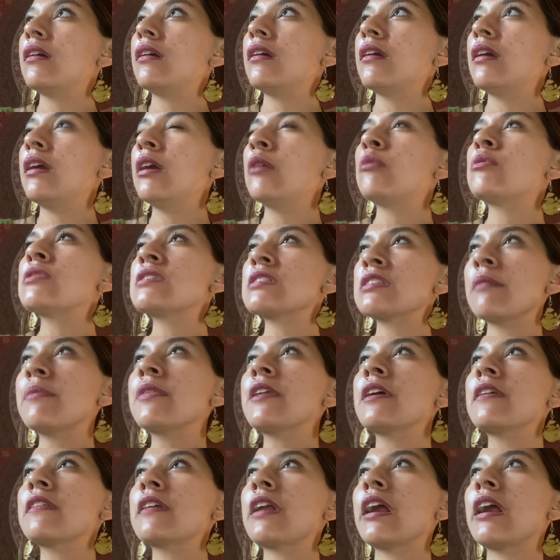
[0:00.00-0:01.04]
it was
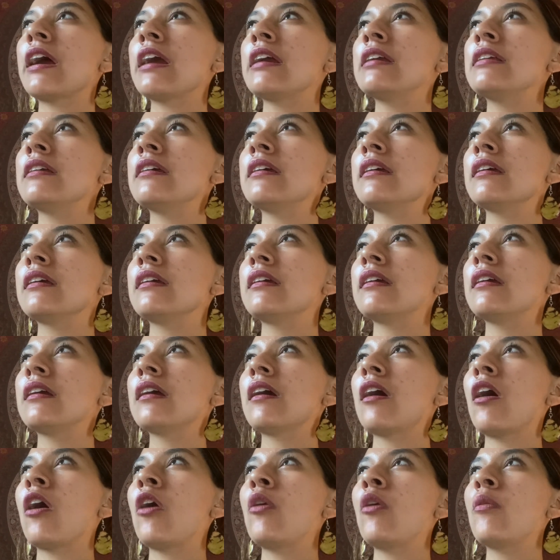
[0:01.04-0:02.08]
something that I
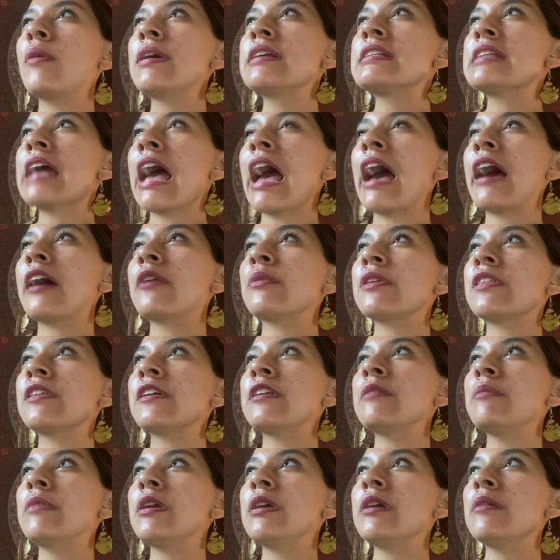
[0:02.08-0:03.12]
always had
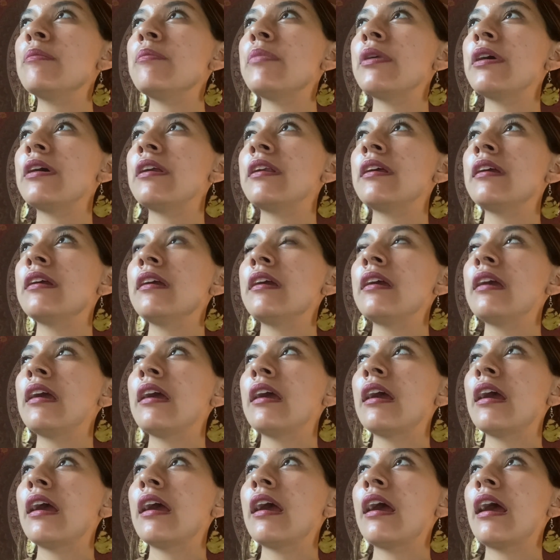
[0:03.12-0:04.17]
within me, but
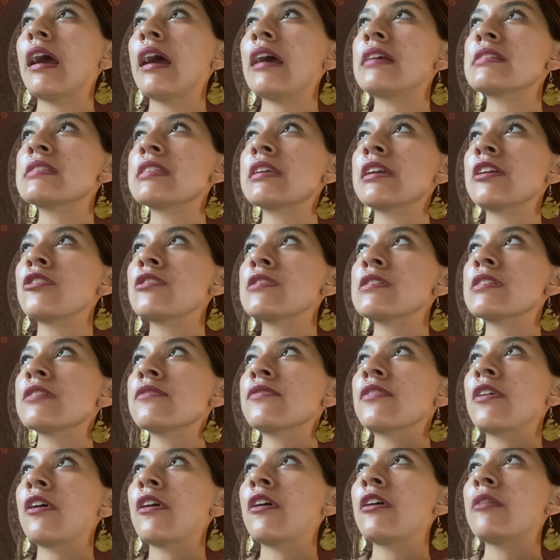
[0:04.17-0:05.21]
as the years have
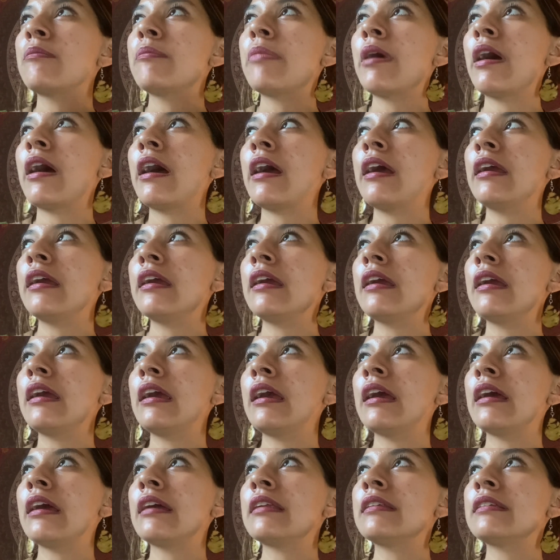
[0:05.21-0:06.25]
gone by
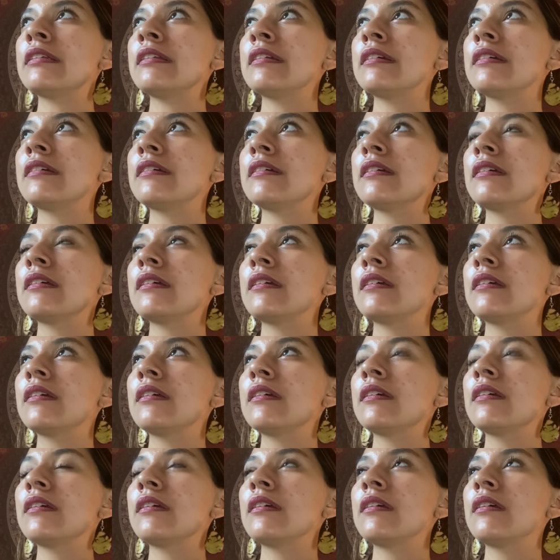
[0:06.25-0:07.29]
and
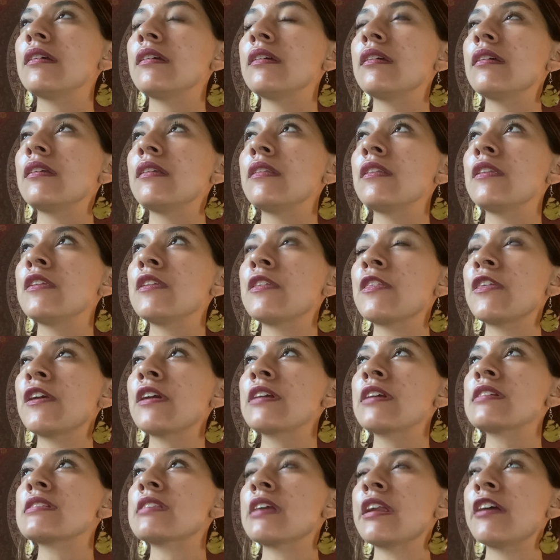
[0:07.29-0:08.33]
the
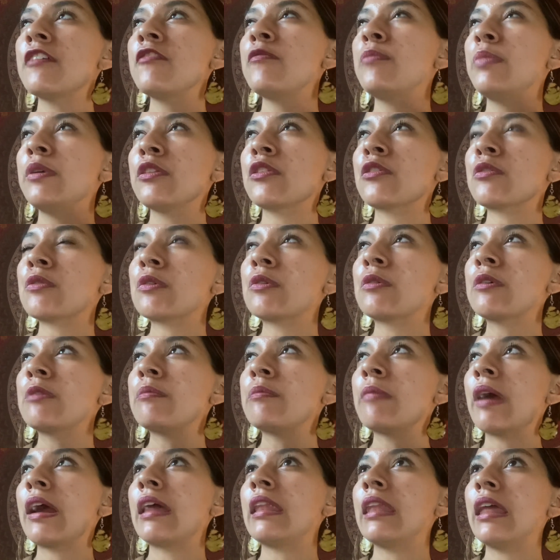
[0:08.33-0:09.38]
things that I've been through in
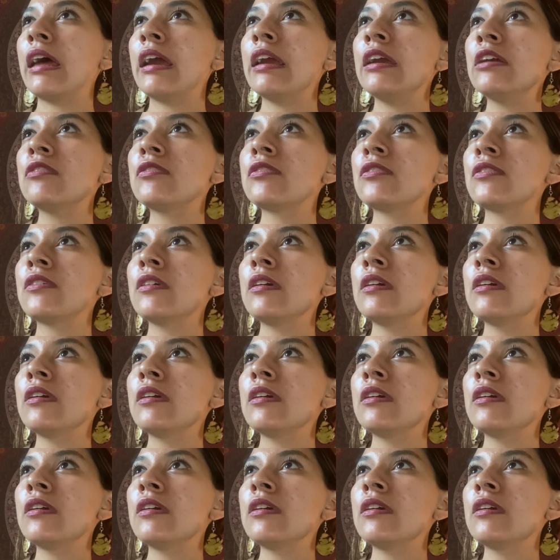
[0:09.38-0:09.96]
my life,